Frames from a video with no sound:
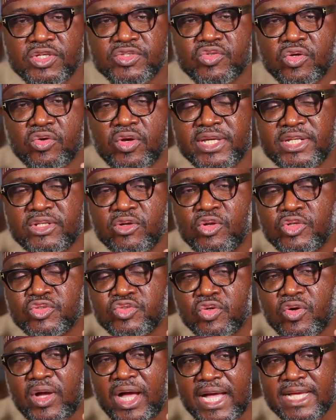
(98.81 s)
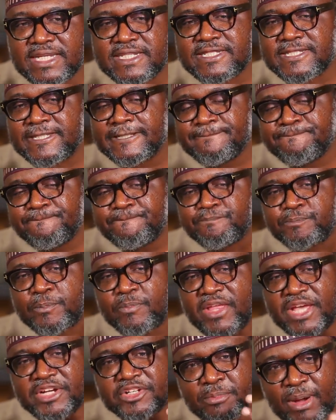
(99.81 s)
So it also has
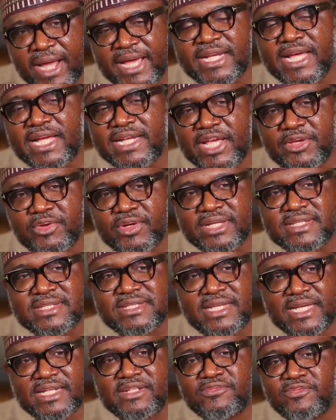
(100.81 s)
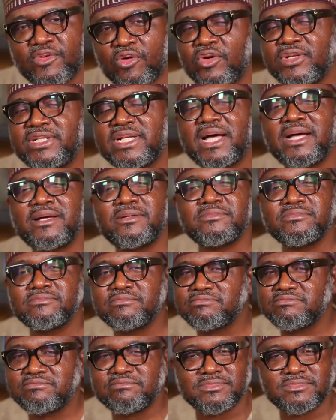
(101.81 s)
a reminder that you can set for other